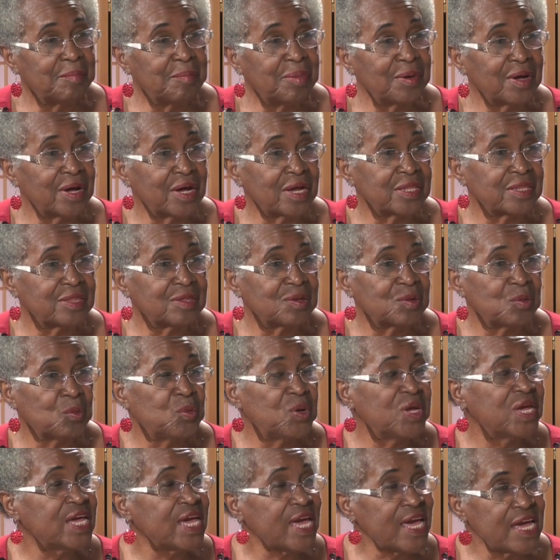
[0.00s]
But
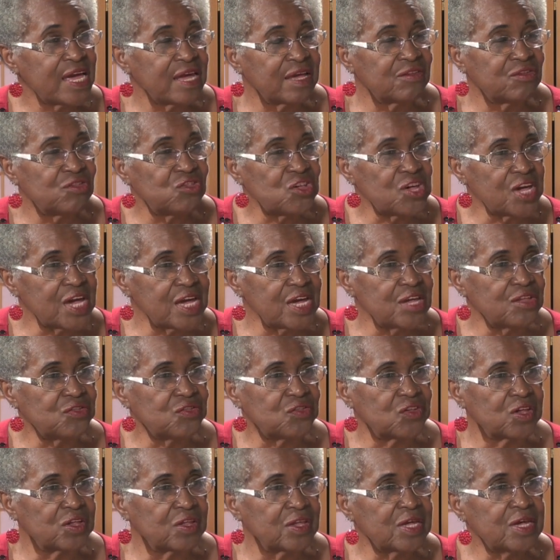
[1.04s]
we can't change
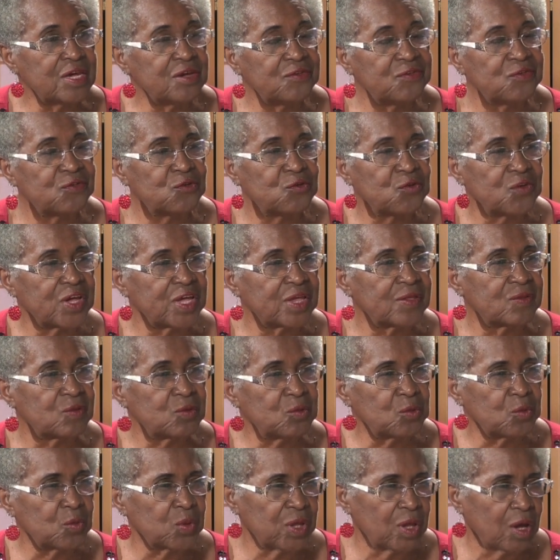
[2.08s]
it. History is
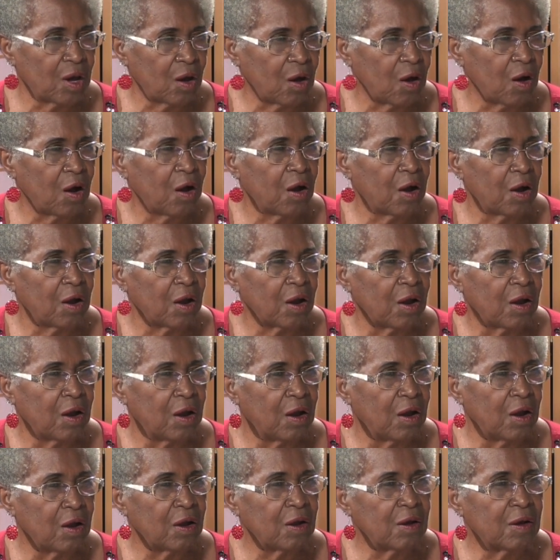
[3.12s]
who we are.
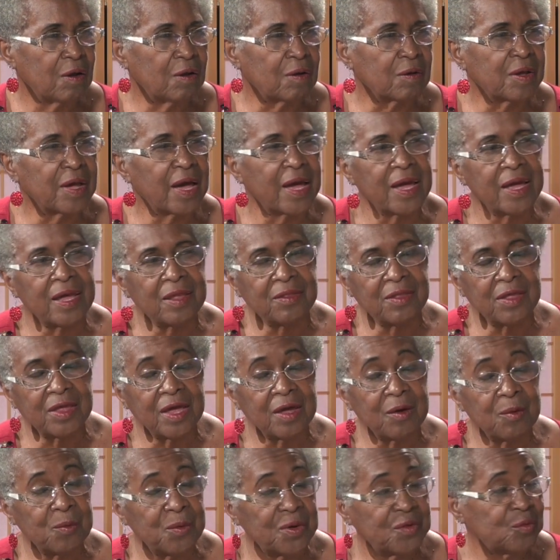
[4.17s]
Okay,
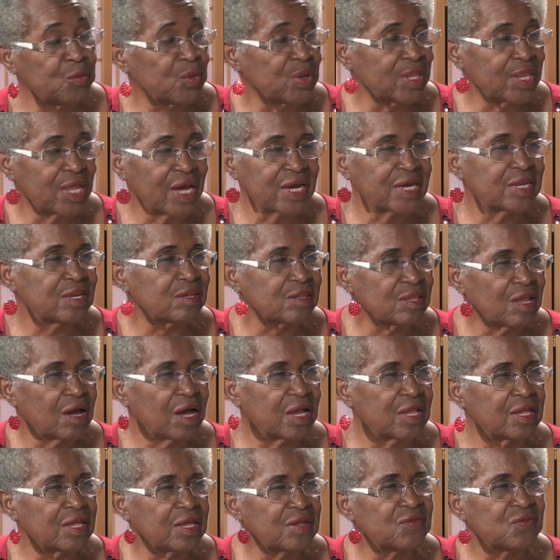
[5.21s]
whether we like it or not,
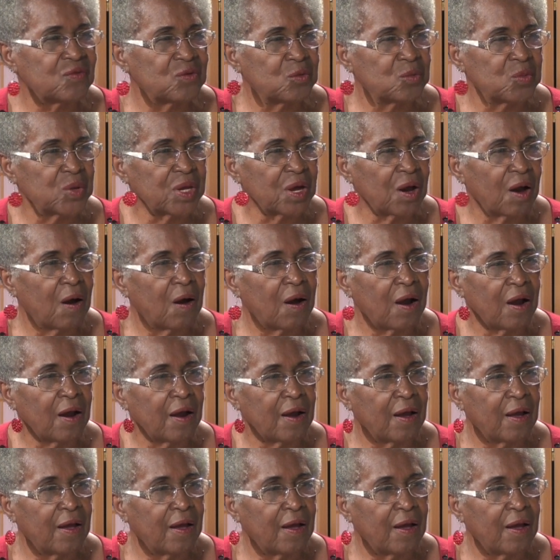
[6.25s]
it's who we are.